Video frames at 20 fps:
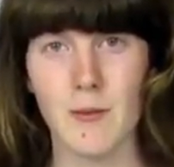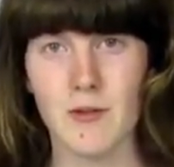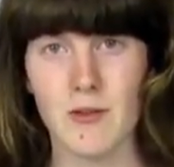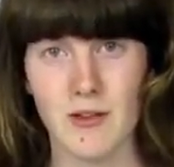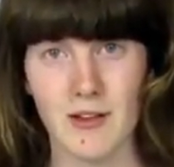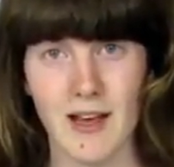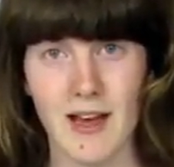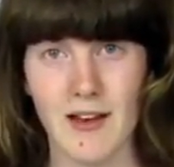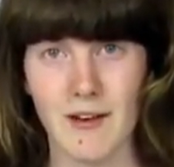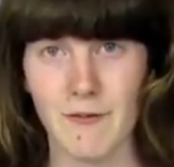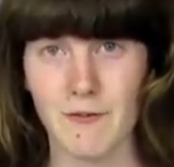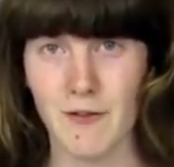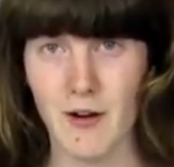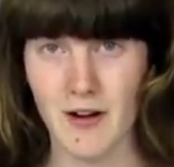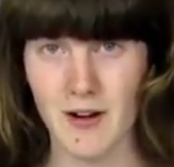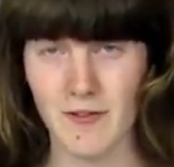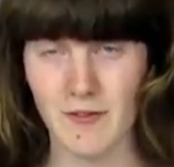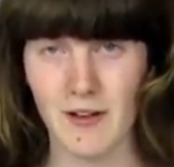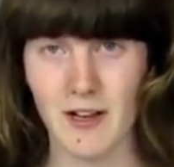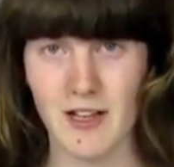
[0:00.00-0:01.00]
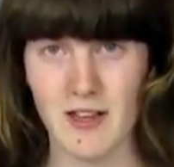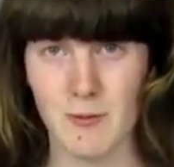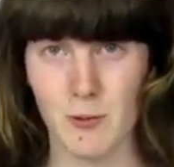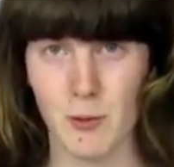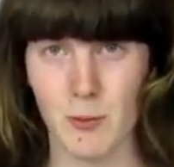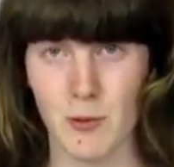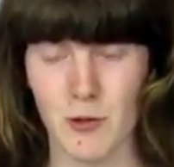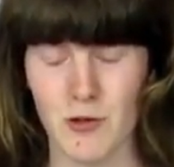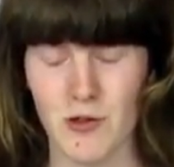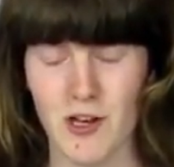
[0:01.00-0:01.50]
So again, a very
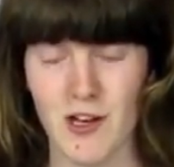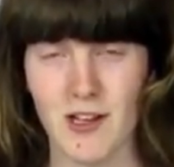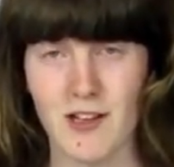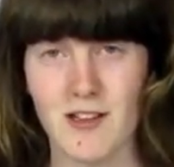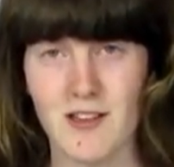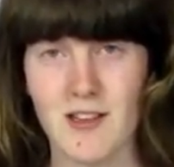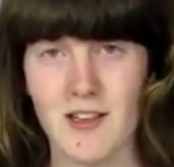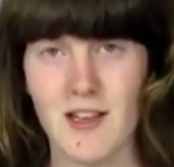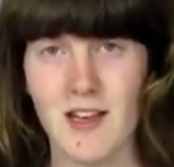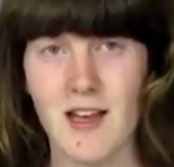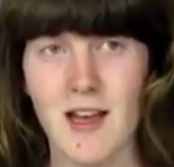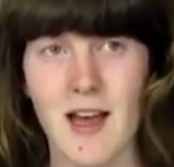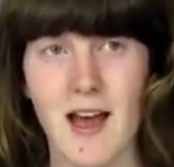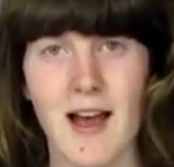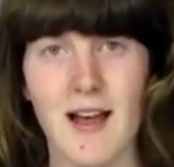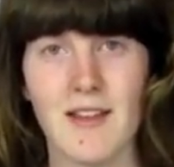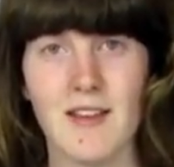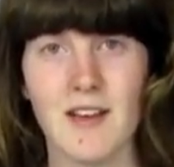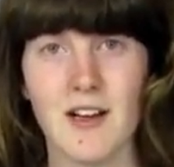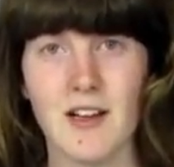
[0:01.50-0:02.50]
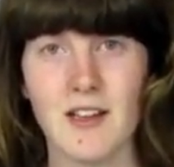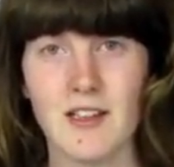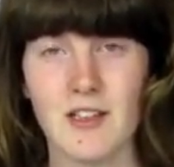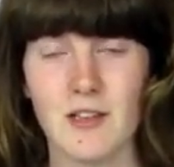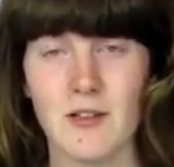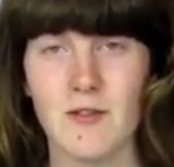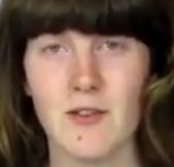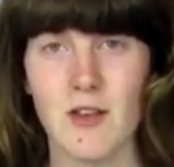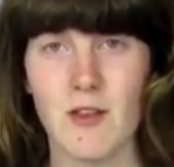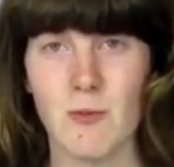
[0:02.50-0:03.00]
flexible project. And the
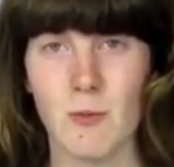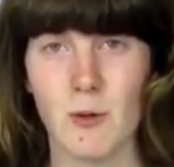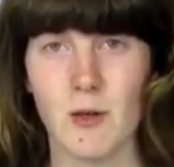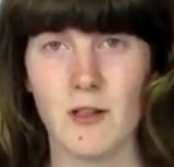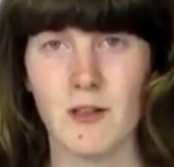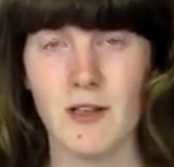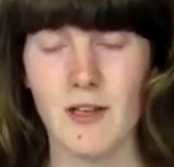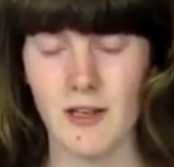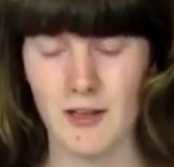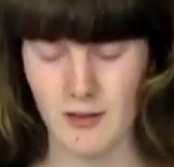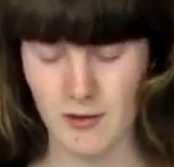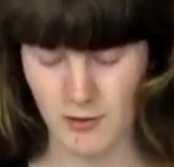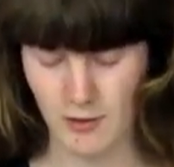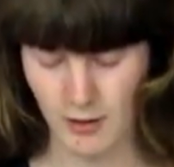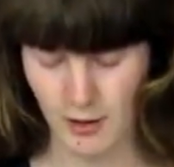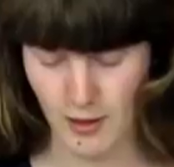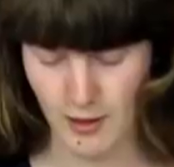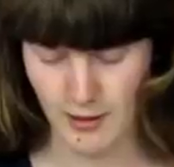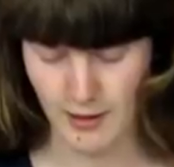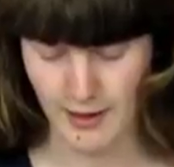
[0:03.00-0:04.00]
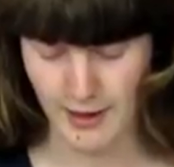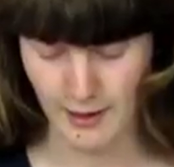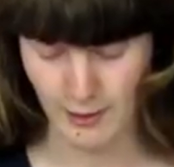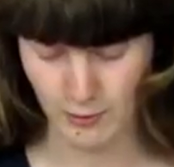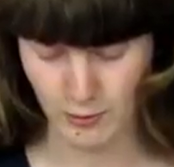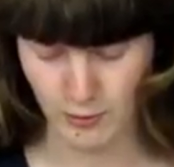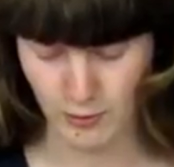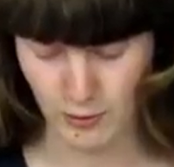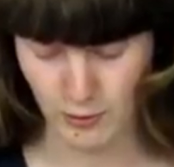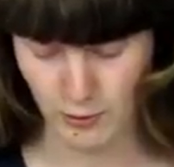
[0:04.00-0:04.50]
idea of this one is to learn
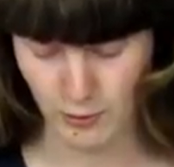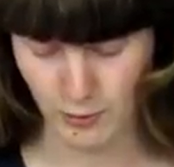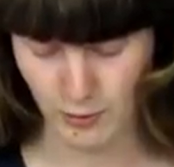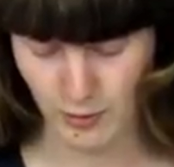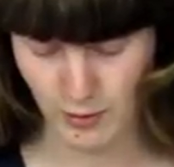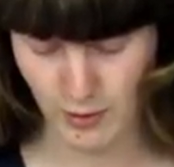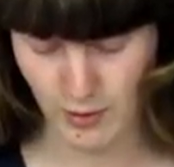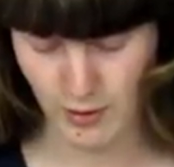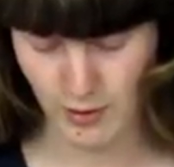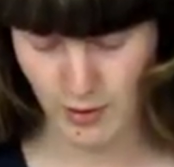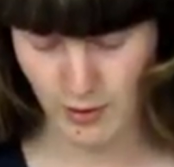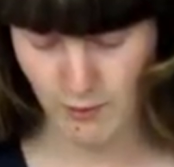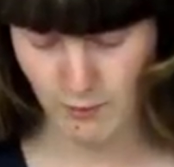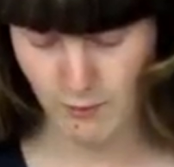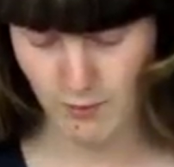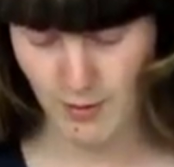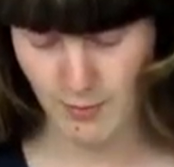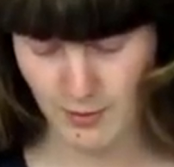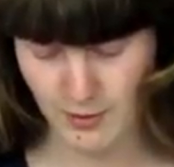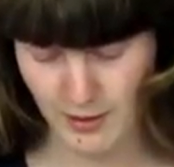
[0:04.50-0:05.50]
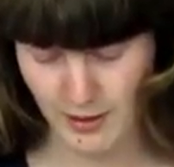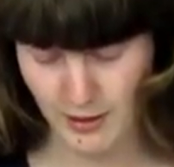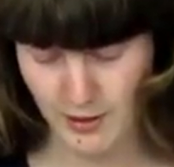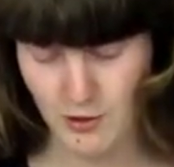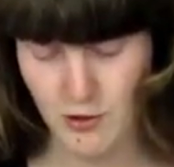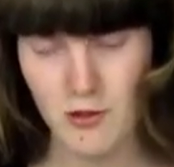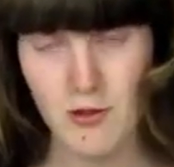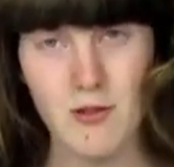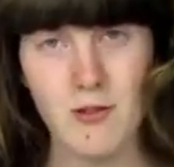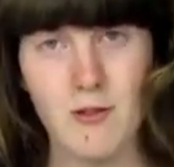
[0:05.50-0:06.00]
how to do rib
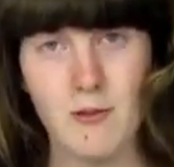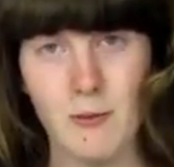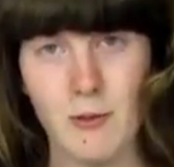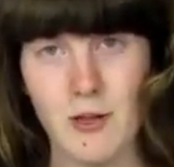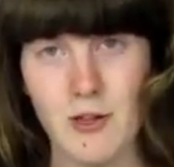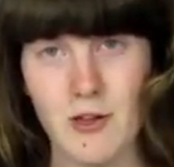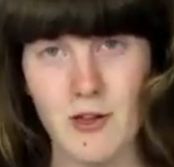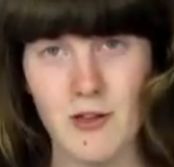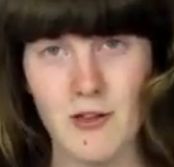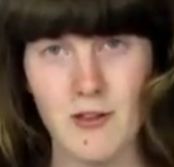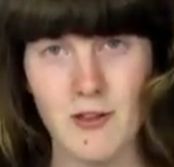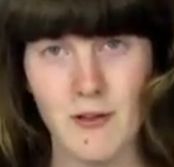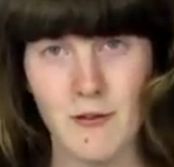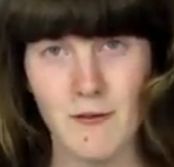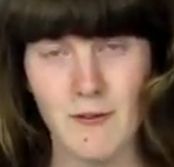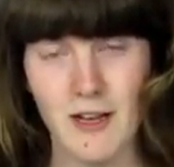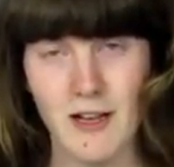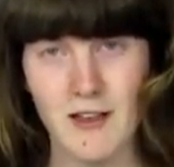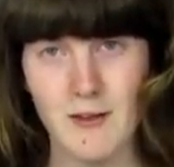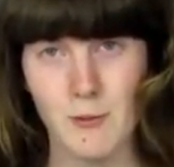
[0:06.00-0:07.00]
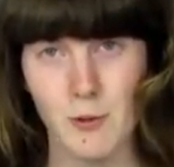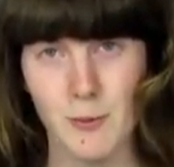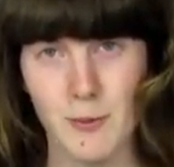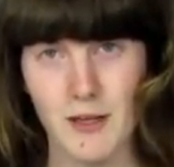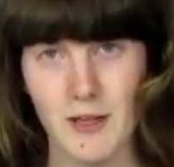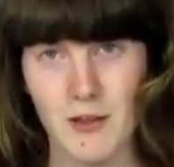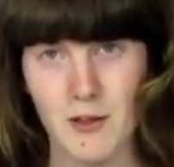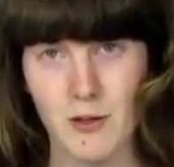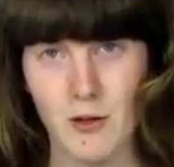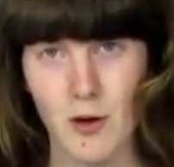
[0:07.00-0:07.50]
stitch, which is the flexible
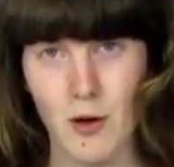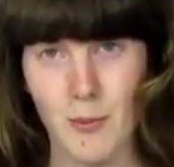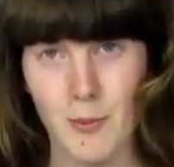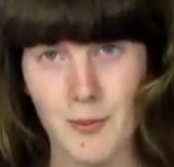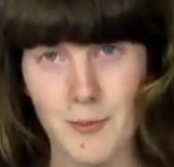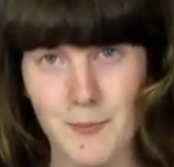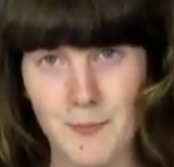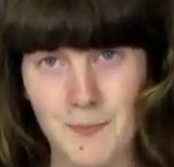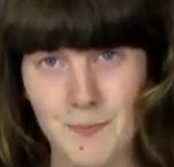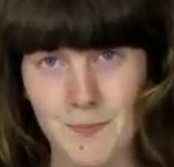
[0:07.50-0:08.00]
bit at the top.